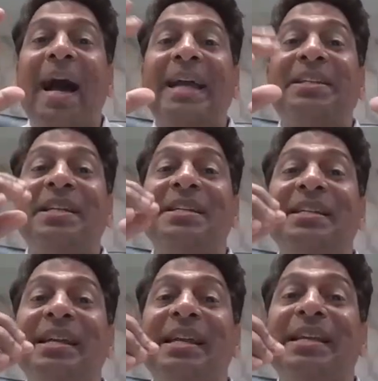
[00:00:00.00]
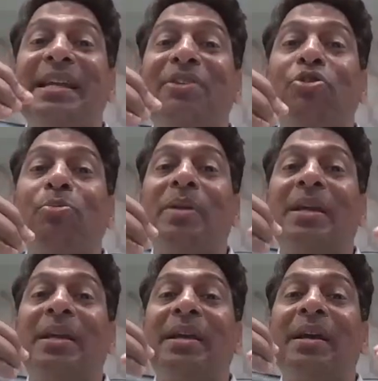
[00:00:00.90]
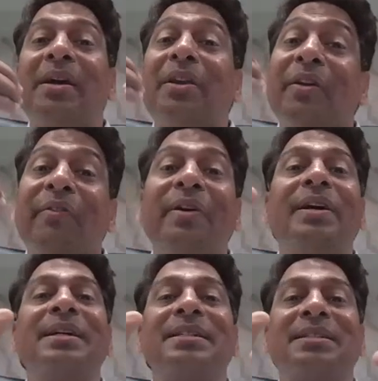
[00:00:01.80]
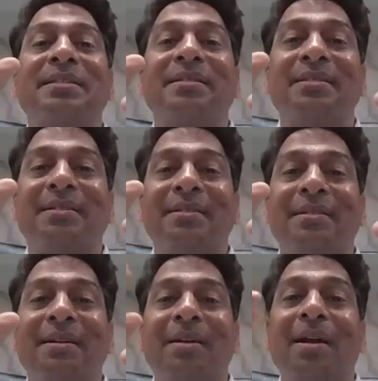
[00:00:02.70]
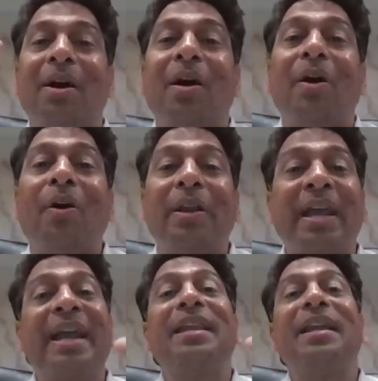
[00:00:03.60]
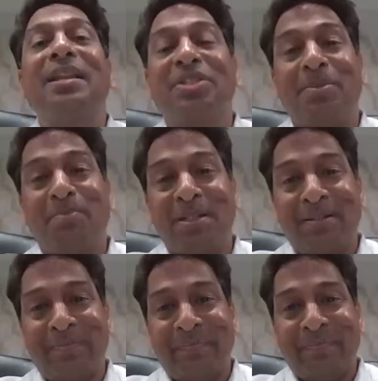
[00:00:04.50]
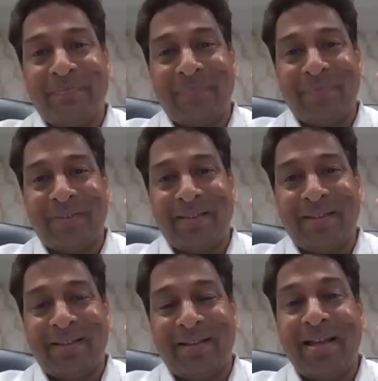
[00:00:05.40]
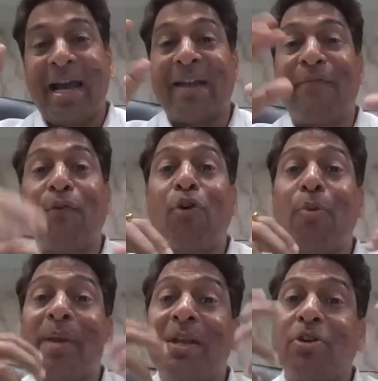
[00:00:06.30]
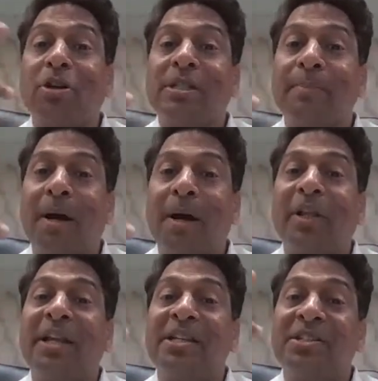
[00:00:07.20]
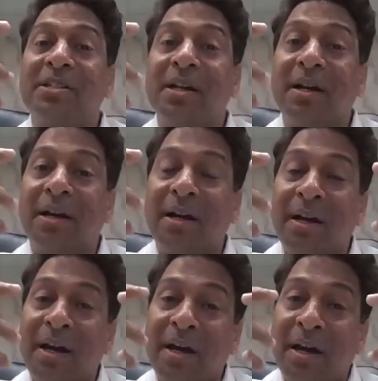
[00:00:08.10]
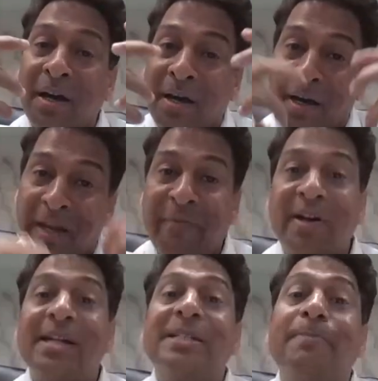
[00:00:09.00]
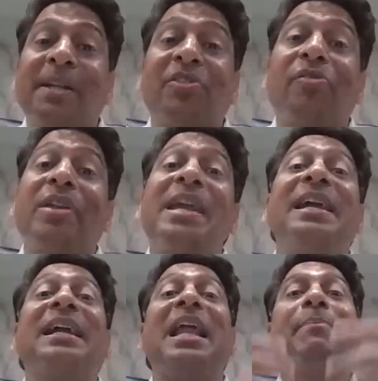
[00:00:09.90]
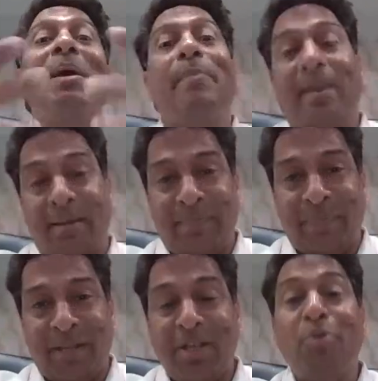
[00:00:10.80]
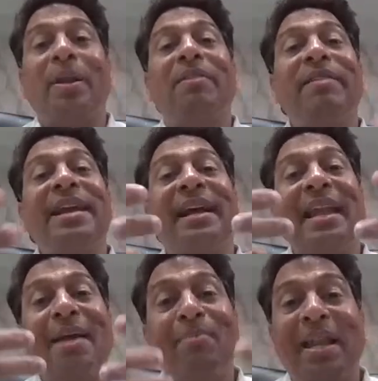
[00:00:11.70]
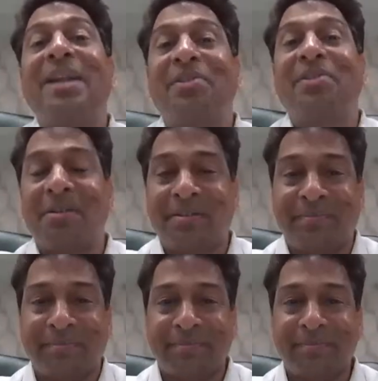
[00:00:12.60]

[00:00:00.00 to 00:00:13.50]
ITC need to be reversed or ineligible. And 4B talks about it is reversed but reclaimable. You will reclaim later.